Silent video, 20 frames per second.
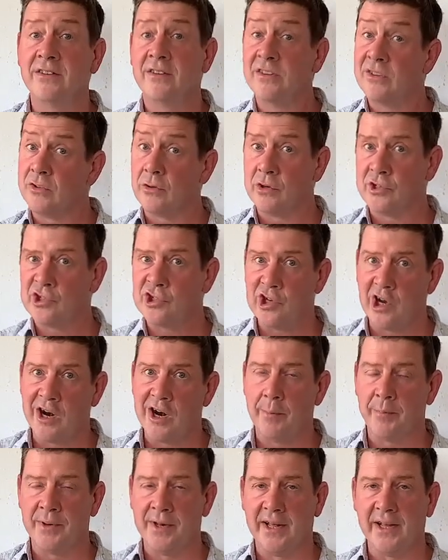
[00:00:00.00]
so a
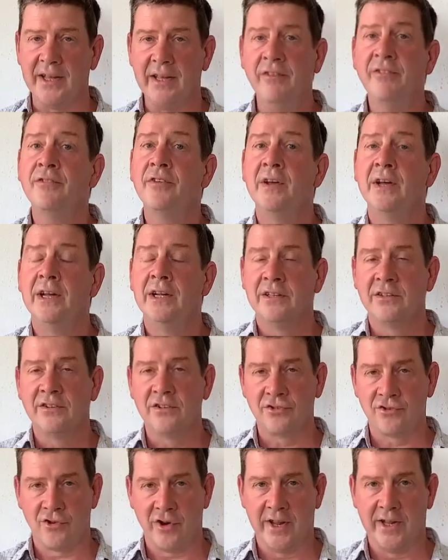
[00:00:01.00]
sharp knife,
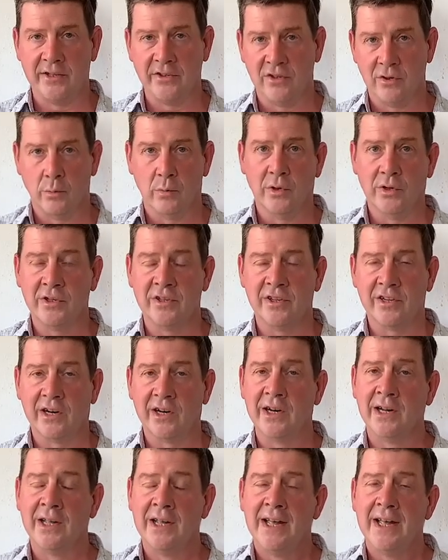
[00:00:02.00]
straight into water.